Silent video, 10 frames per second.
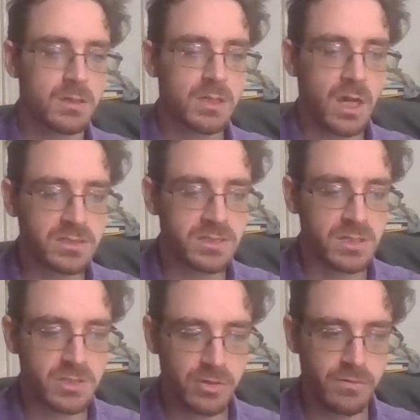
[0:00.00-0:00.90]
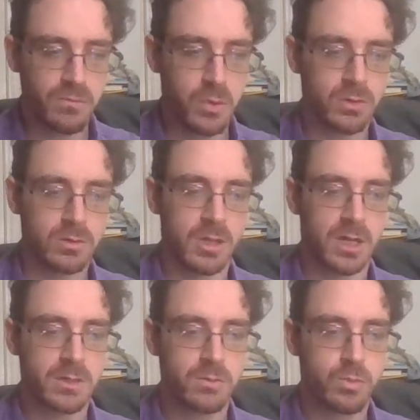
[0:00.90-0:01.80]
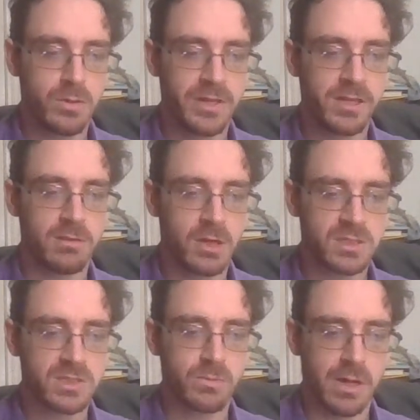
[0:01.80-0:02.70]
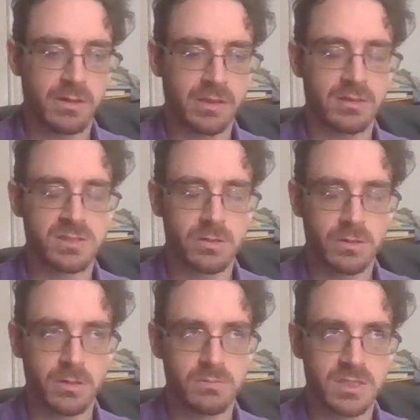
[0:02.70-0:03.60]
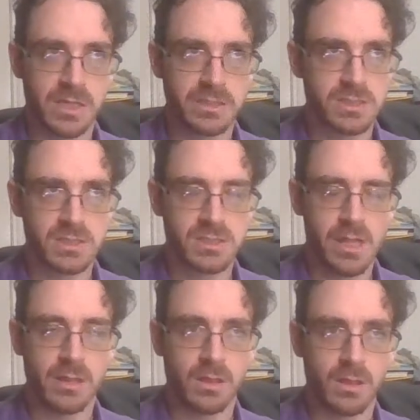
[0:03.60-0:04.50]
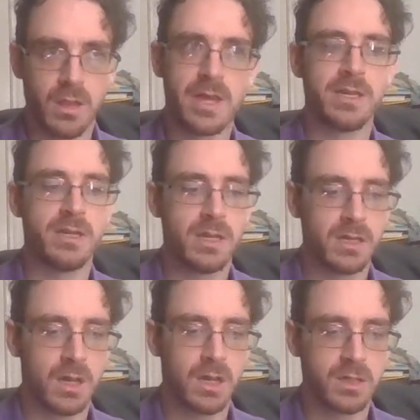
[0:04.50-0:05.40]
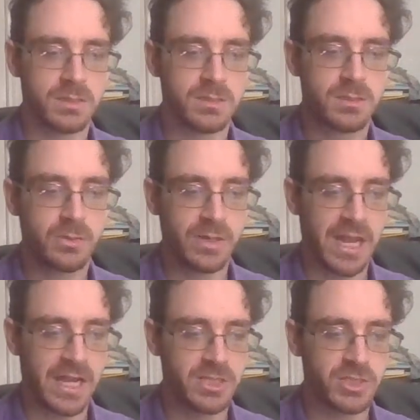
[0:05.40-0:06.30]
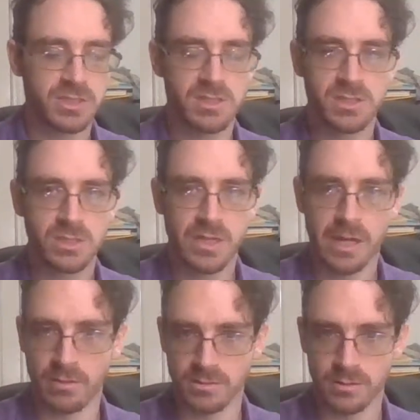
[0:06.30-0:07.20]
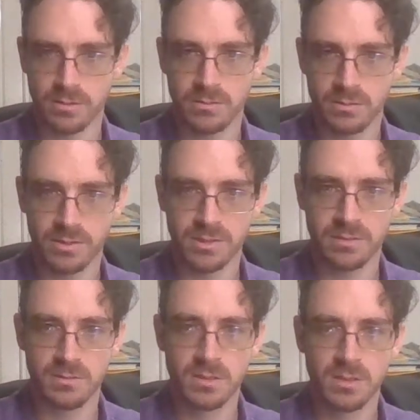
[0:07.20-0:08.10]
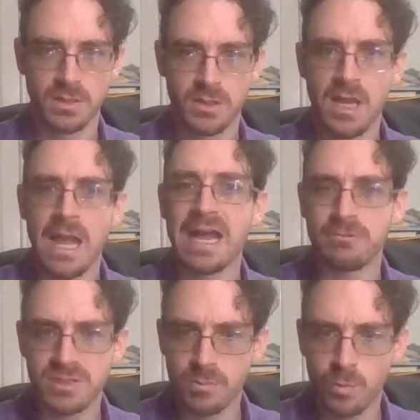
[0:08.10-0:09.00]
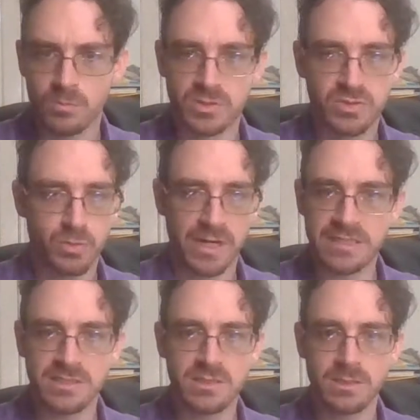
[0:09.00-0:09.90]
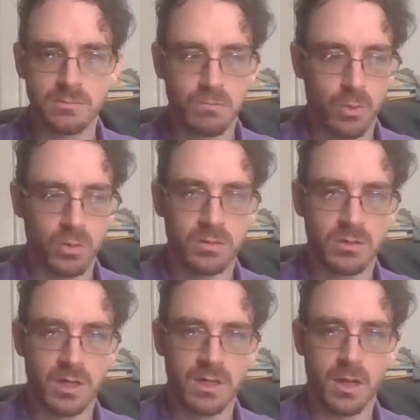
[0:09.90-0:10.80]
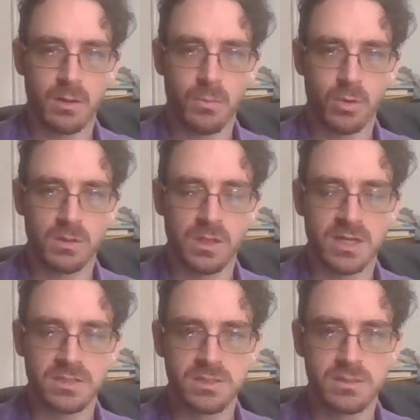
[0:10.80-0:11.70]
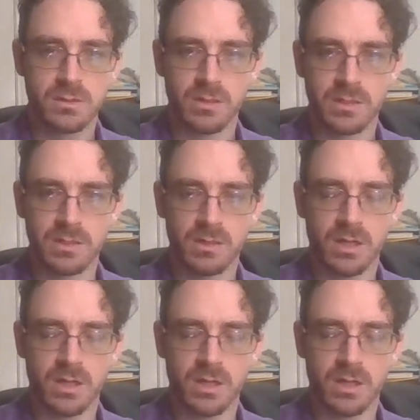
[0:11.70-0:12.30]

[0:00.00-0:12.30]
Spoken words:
Constitutive moral luck would be luck surrounding the circumstances that led to an agent's character, right? How someone was raised, more or less. Right?